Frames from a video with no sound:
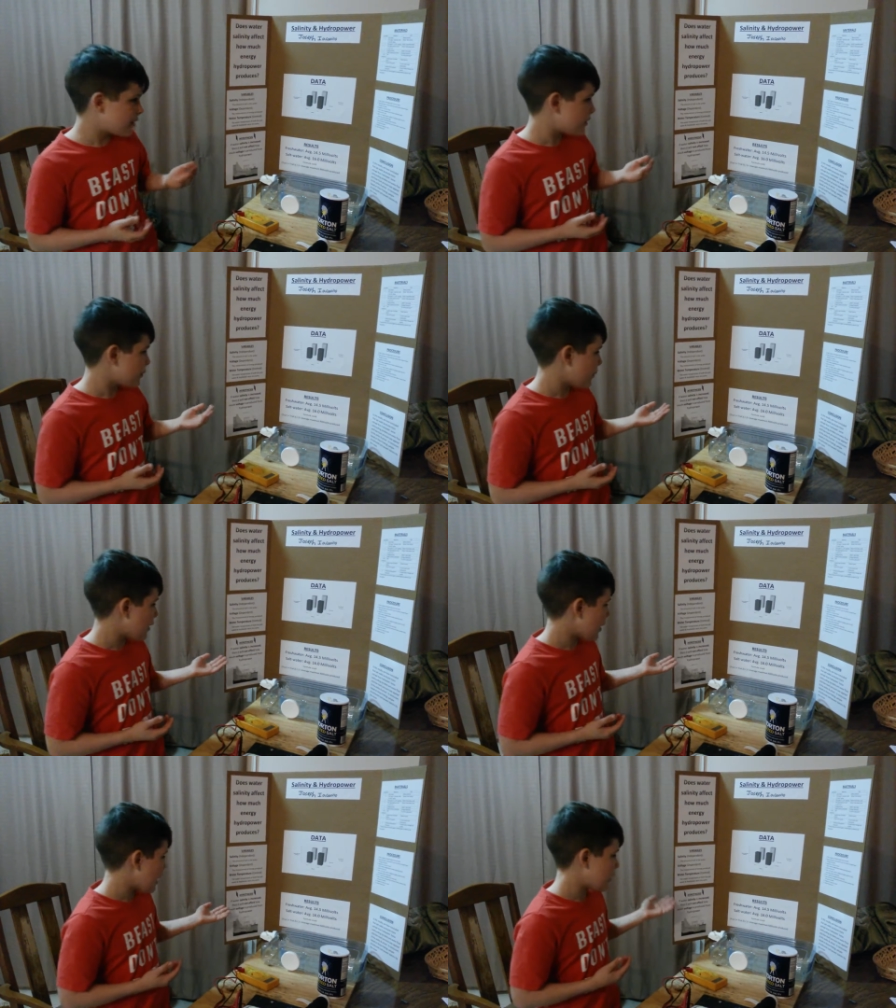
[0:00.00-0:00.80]
is
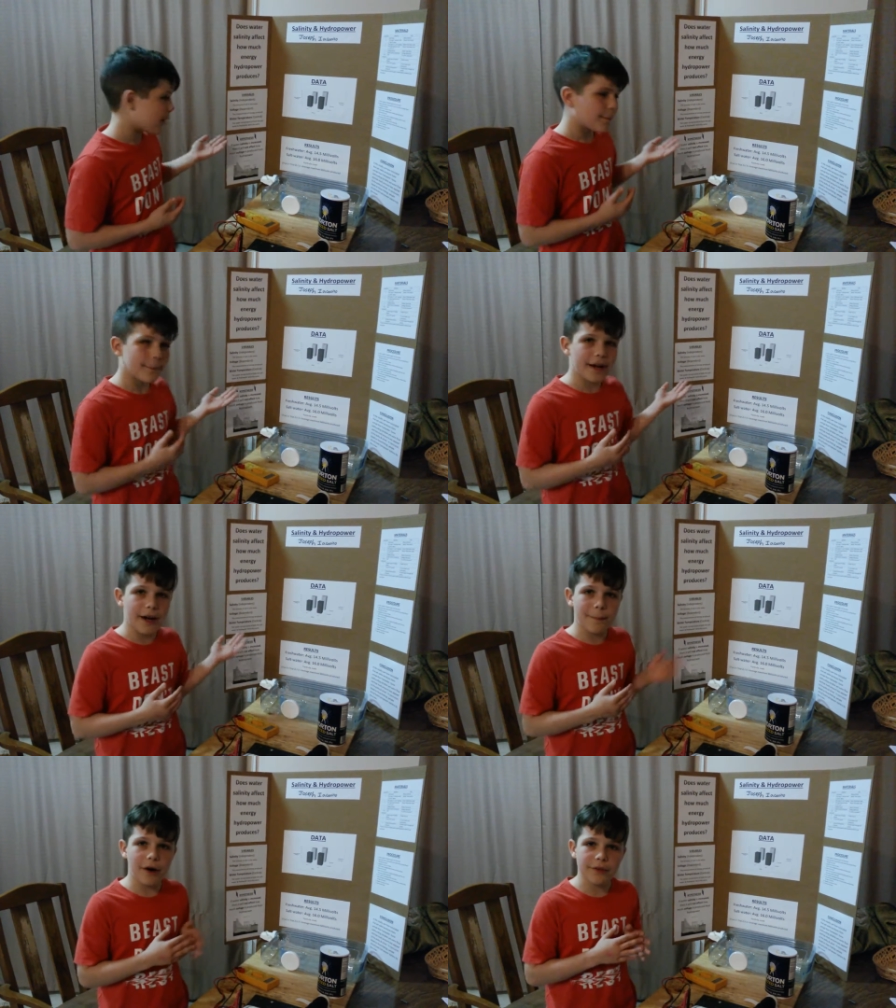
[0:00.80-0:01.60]
where my
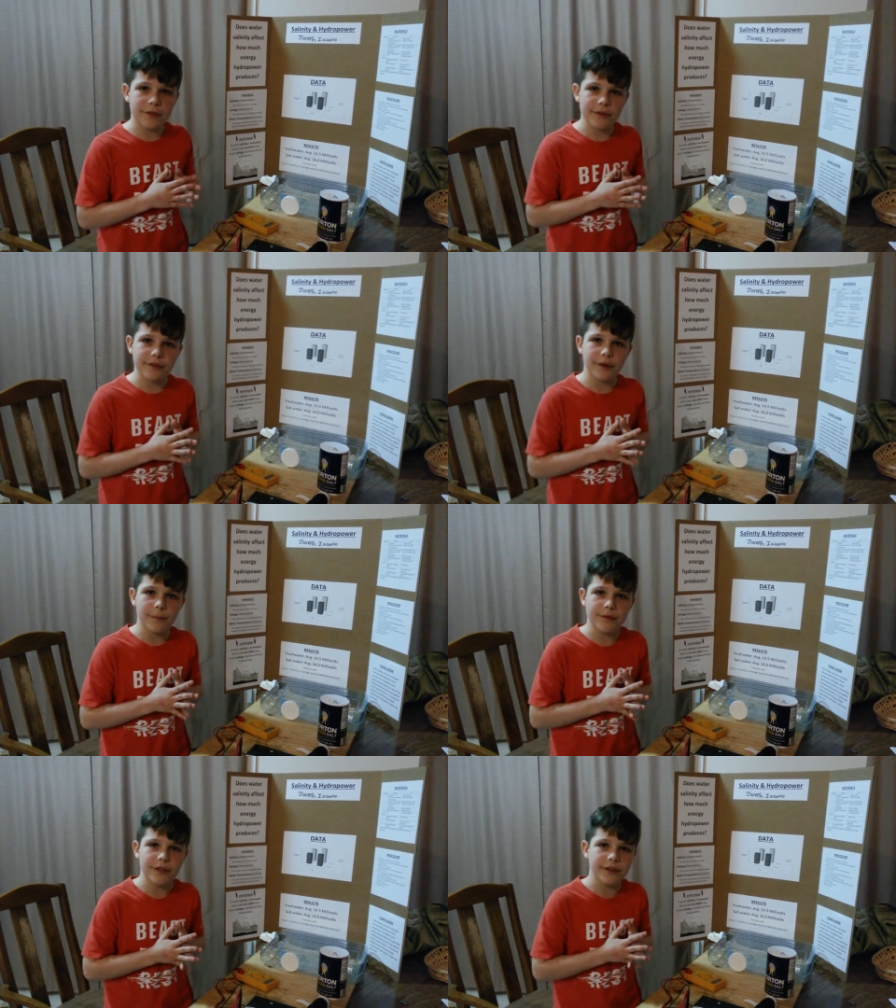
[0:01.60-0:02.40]
hypothesis
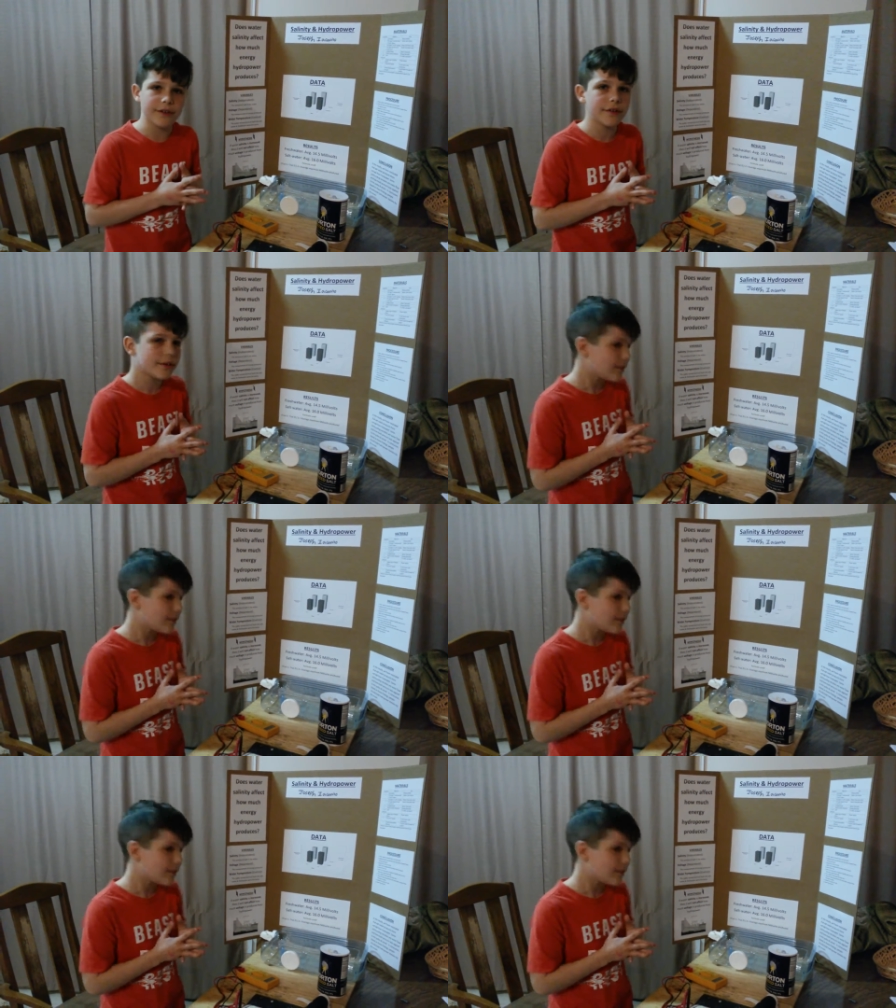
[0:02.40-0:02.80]
comes in.